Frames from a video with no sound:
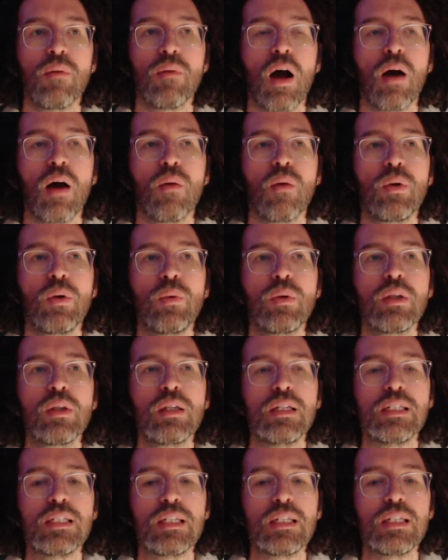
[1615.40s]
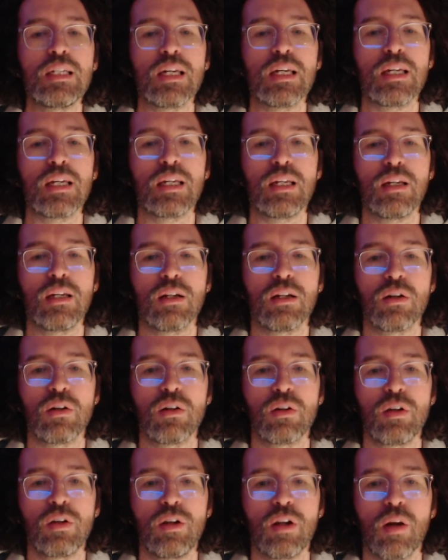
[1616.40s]
We really see it
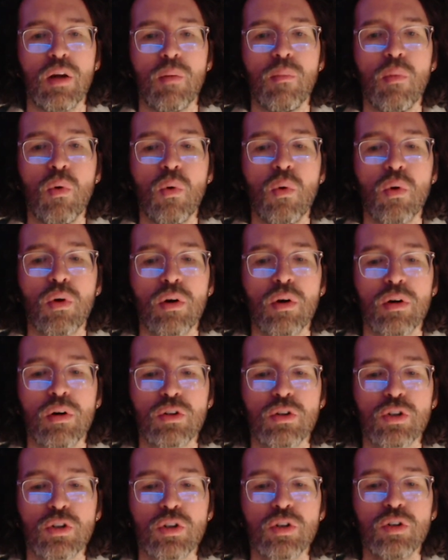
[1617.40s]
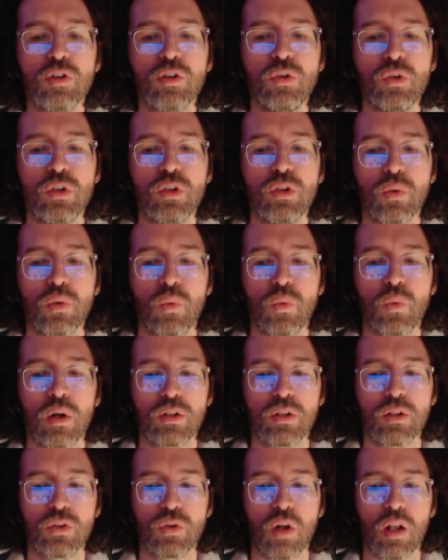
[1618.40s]
here, more true to what
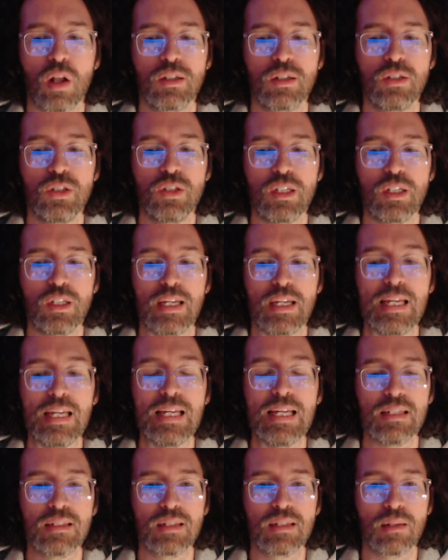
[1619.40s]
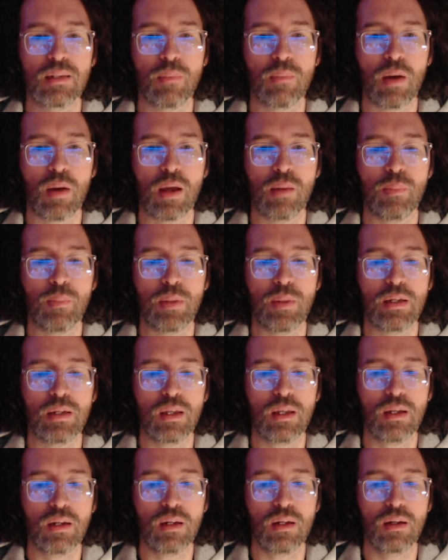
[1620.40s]
astrology is, in my
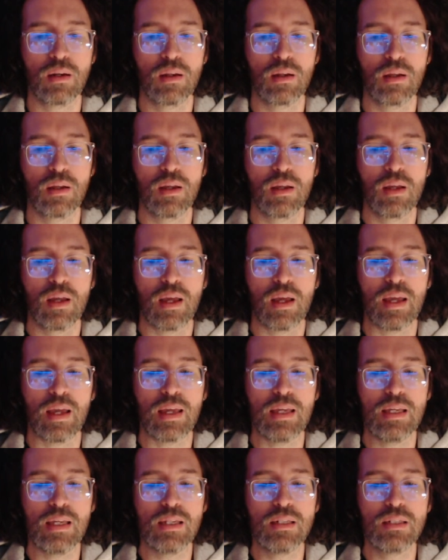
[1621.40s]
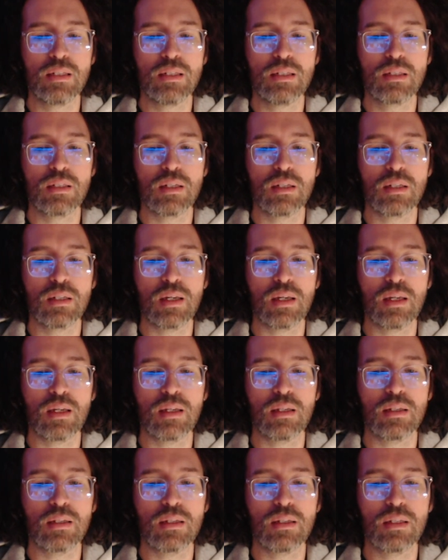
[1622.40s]
opinion, is
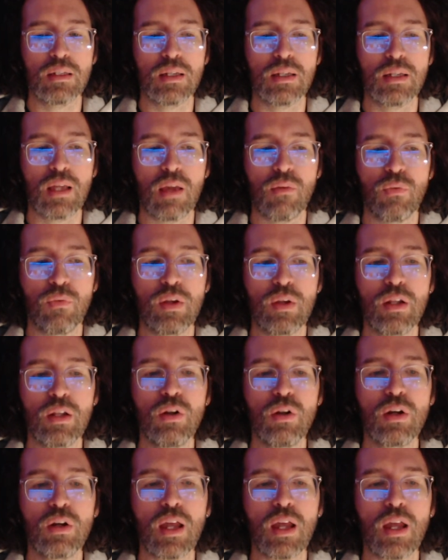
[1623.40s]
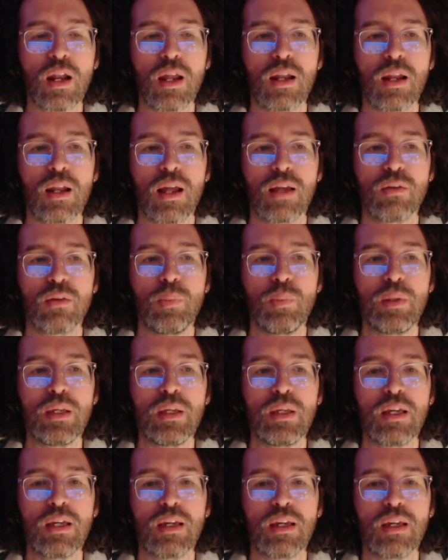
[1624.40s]
if we look at it as
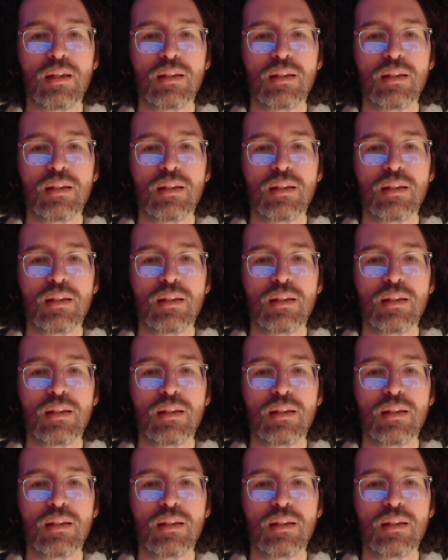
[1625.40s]
being